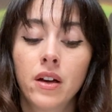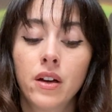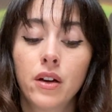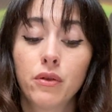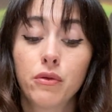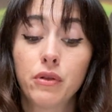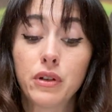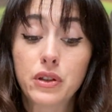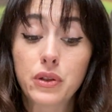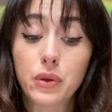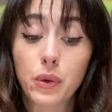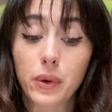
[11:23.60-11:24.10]

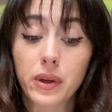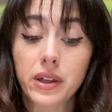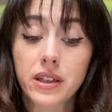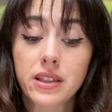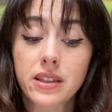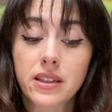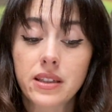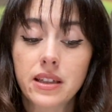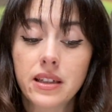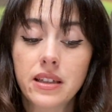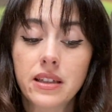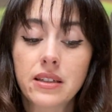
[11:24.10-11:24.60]

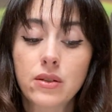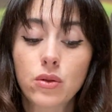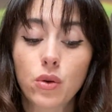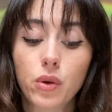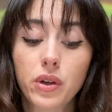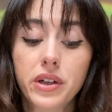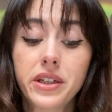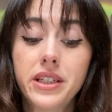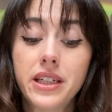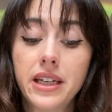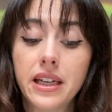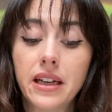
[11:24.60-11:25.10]
resources
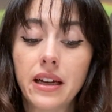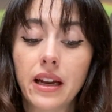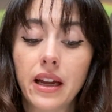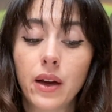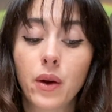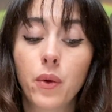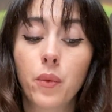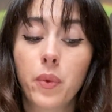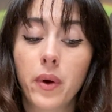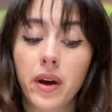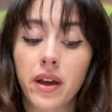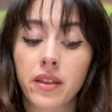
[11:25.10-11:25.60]
or
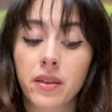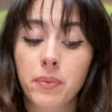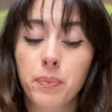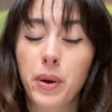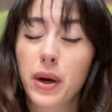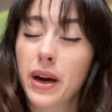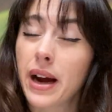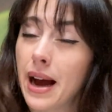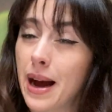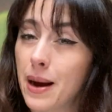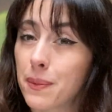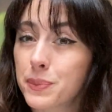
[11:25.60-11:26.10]
dealing with
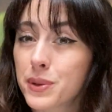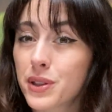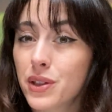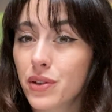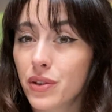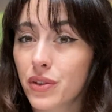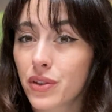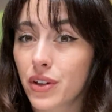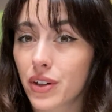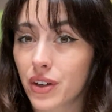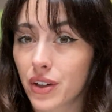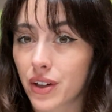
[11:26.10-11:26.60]
perhaps
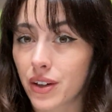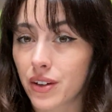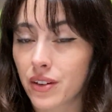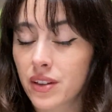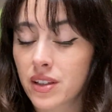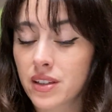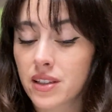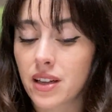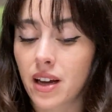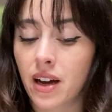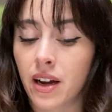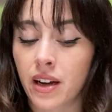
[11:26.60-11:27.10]
another earth
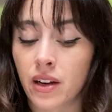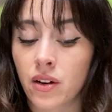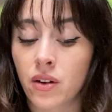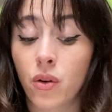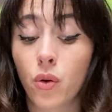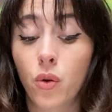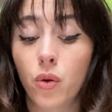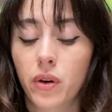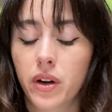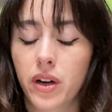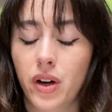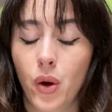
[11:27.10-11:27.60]
sign
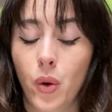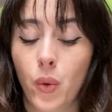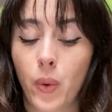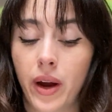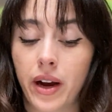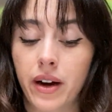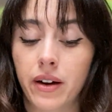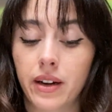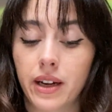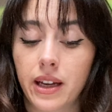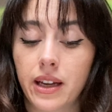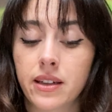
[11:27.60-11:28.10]
or an
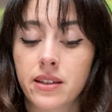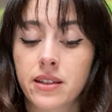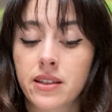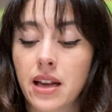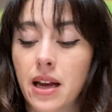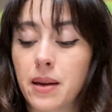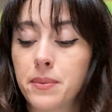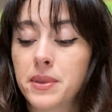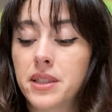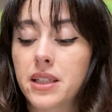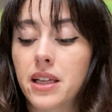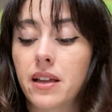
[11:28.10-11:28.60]
Aquarius.
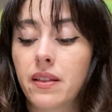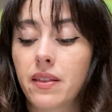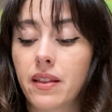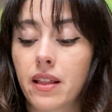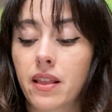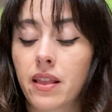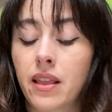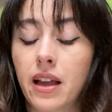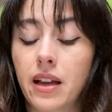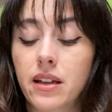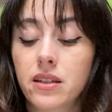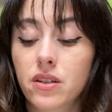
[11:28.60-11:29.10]
I'm seeing
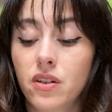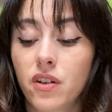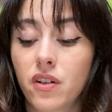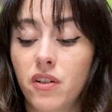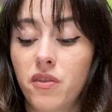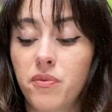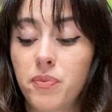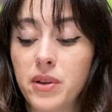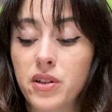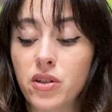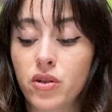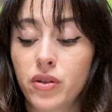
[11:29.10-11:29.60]
that things could
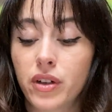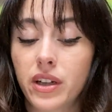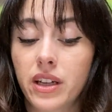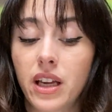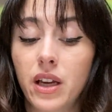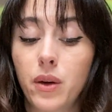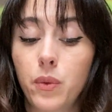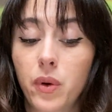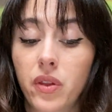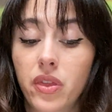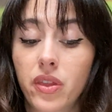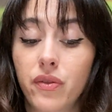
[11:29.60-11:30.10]
have been
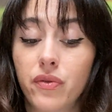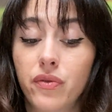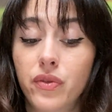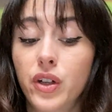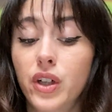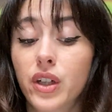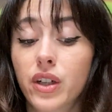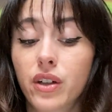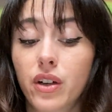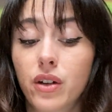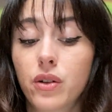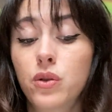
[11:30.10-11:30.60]
tricky with the
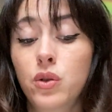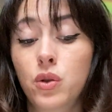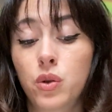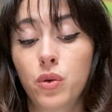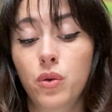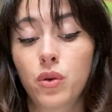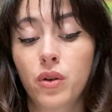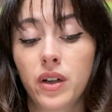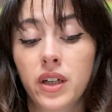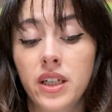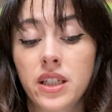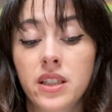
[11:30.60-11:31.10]
Virgo,
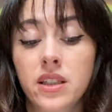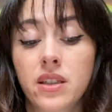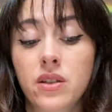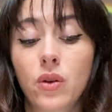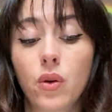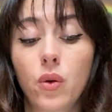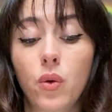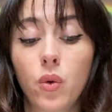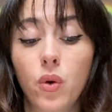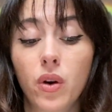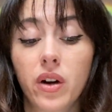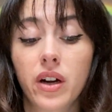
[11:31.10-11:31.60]
Taurus,
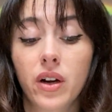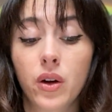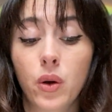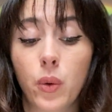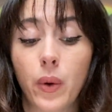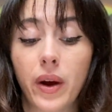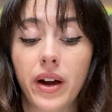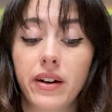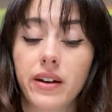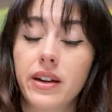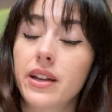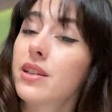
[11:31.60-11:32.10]
or
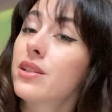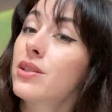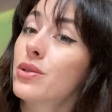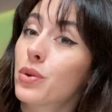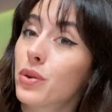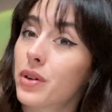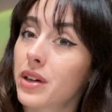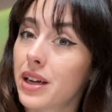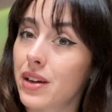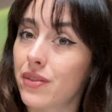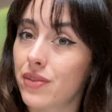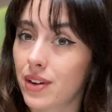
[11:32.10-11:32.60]
Aquarius,
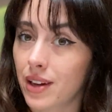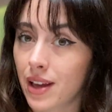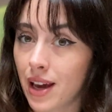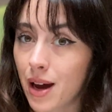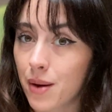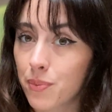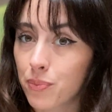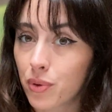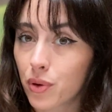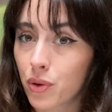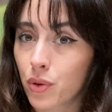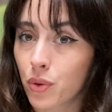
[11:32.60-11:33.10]
or even
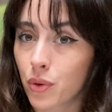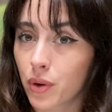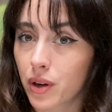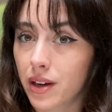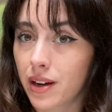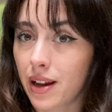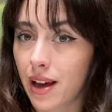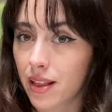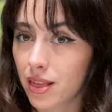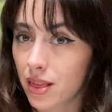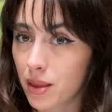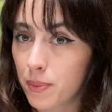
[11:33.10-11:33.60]

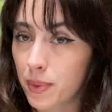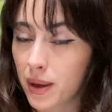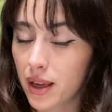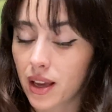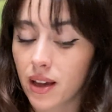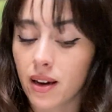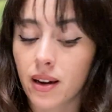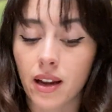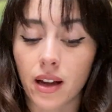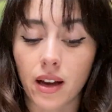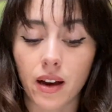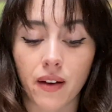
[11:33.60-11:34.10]
Capricorn at the
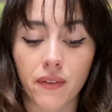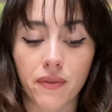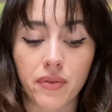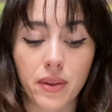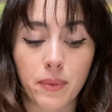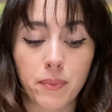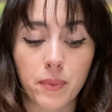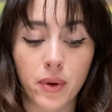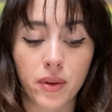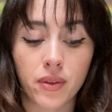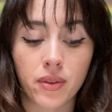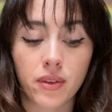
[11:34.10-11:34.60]
beginning of the
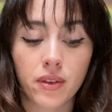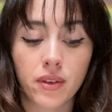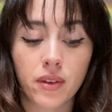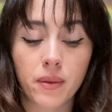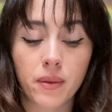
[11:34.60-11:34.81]
month.